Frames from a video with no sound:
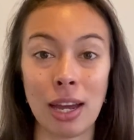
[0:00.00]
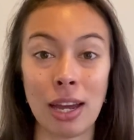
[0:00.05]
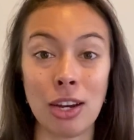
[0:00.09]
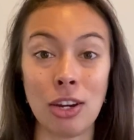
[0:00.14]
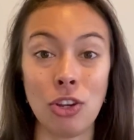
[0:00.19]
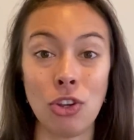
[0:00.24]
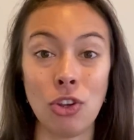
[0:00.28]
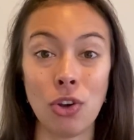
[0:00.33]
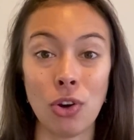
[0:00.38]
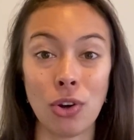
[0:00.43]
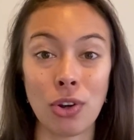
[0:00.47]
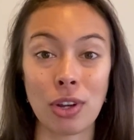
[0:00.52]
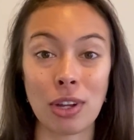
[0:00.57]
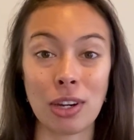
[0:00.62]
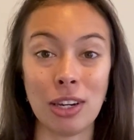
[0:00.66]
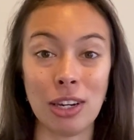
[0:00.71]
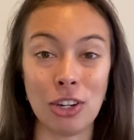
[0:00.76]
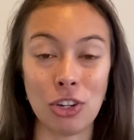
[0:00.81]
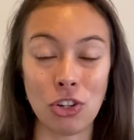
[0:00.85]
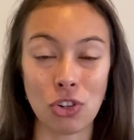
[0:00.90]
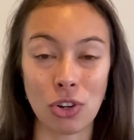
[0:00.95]
and yoga
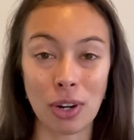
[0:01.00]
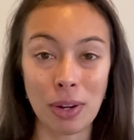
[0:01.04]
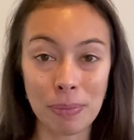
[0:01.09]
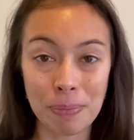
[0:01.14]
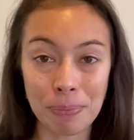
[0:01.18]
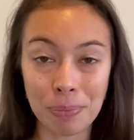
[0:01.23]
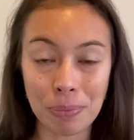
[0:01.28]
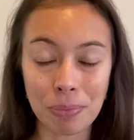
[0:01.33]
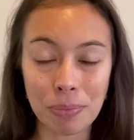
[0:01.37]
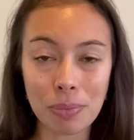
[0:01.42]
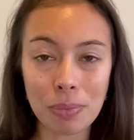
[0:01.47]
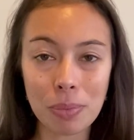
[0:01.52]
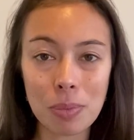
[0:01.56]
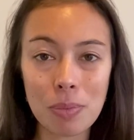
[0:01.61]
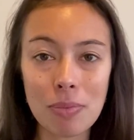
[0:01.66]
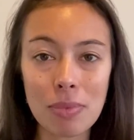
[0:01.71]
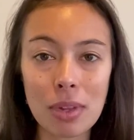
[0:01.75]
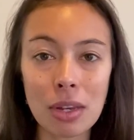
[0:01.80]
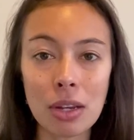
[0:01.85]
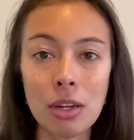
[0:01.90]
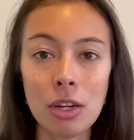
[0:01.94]
nidra.
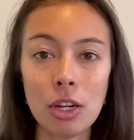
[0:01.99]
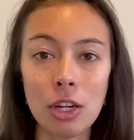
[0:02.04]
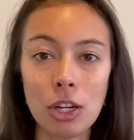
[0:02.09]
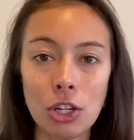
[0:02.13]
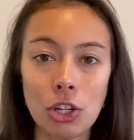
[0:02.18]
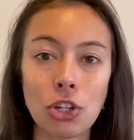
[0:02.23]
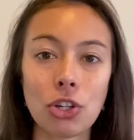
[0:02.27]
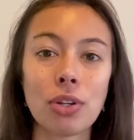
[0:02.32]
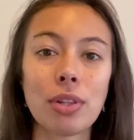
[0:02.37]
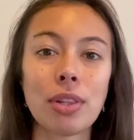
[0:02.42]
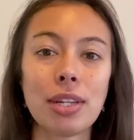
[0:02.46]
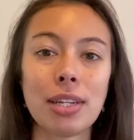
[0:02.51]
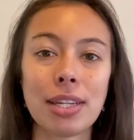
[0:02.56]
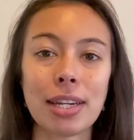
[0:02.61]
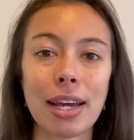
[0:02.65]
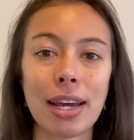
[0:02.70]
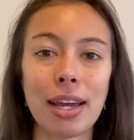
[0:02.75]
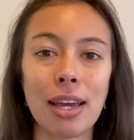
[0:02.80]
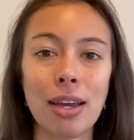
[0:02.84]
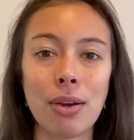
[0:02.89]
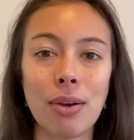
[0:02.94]
During the
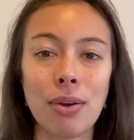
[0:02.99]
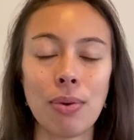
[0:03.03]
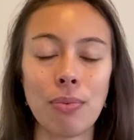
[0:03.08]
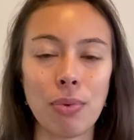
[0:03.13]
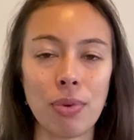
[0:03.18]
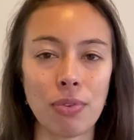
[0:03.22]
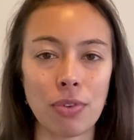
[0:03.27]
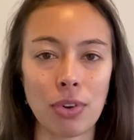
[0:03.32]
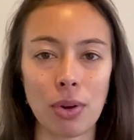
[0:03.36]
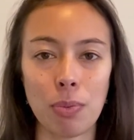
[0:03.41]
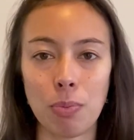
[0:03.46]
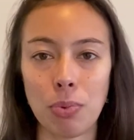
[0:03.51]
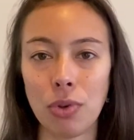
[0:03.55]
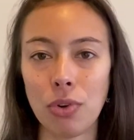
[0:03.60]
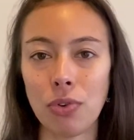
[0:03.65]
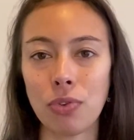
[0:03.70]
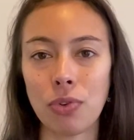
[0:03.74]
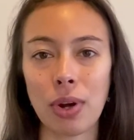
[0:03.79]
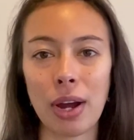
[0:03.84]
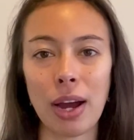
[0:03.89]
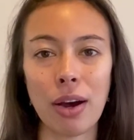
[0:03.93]
day, we've got
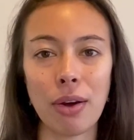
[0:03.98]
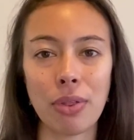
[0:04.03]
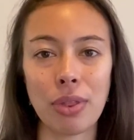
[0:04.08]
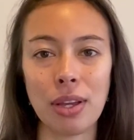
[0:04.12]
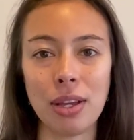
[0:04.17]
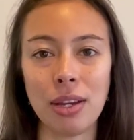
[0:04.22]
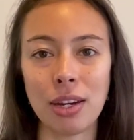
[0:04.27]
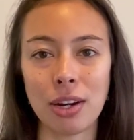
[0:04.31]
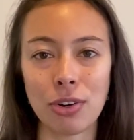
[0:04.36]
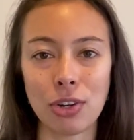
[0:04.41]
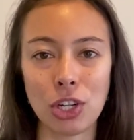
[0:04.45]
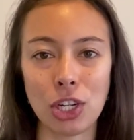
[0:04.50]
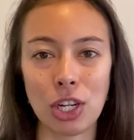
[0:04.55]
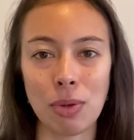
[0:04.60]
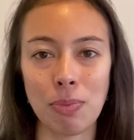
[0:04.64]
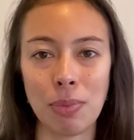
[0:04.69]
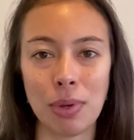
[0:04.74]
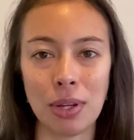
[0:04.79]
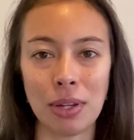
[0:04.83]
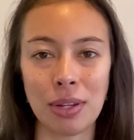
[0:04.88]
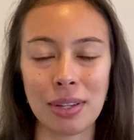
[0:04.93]
beautiful, healthy, nourishing
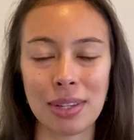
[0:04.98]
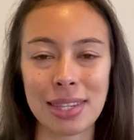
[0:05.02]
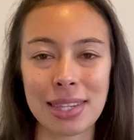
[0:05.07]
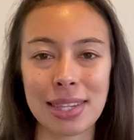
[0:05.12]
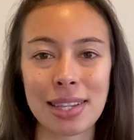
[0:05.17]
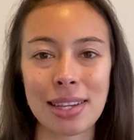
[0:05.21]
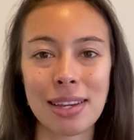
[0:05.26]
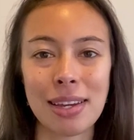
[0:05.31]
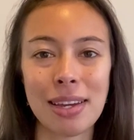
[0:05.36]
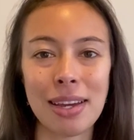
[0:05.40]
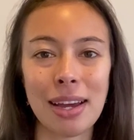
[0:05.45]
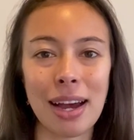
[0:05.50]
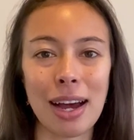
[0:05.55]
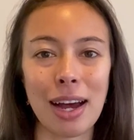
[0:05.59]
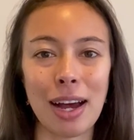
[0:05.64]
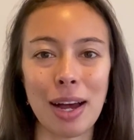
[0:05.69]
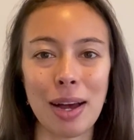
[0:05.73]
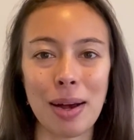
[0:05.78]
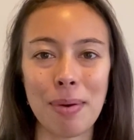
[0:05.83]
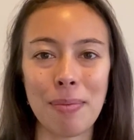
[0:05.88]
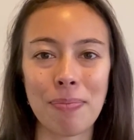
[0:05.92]
meals
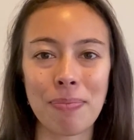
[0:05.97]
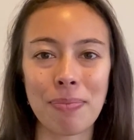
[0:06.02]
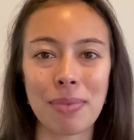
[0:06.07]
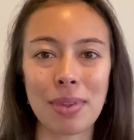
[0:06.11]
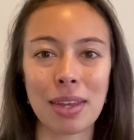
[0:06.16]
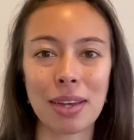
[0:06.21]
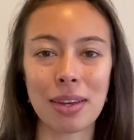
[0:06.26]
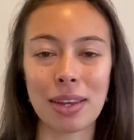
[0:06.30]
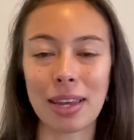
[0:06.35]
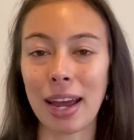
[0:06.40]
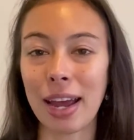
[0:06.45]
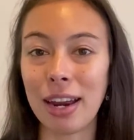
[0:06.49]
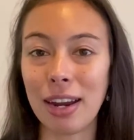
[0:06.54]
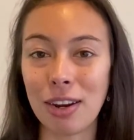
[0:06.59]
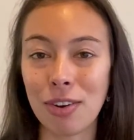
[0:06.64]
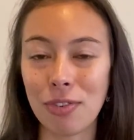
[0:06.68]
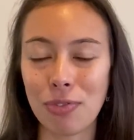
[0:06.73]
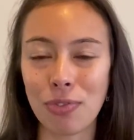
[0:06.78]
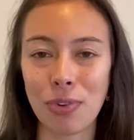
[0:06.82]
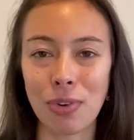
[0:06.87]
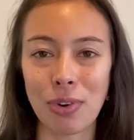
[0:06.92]

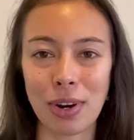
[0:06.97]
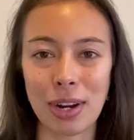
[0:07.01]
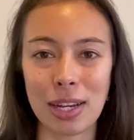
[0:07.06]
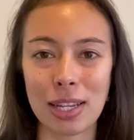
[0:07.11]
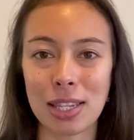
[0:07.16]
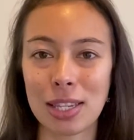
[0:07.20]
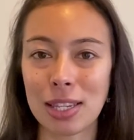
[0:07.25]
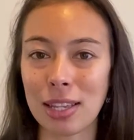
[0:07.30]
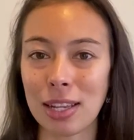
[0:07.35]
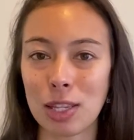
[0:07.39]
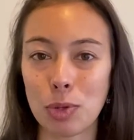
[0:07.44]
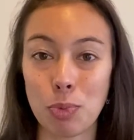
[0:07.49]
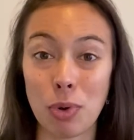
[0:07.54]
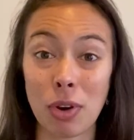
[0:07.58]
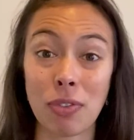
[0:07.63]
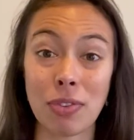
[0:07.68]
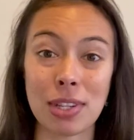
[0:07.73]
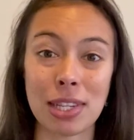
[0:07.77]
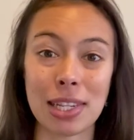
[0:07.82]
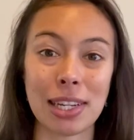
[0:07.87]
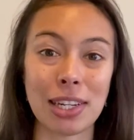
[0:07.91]
catered for us. That's
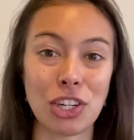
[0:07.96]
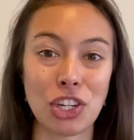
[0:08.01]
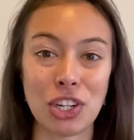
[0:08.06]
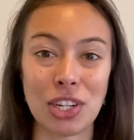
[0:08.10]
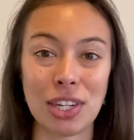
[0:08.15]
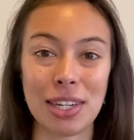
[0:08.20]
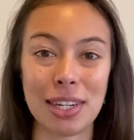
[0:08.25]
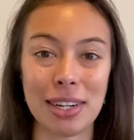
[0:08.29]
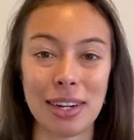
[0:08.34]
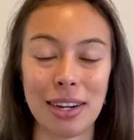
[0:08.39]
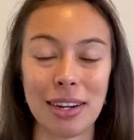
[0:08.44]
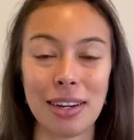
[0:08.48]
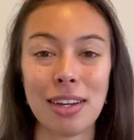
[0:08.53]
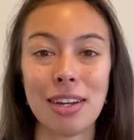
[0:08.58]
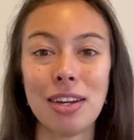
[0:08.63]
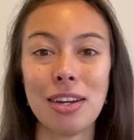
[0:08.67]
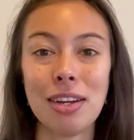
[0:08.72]
breakfast, lunch, and dinner.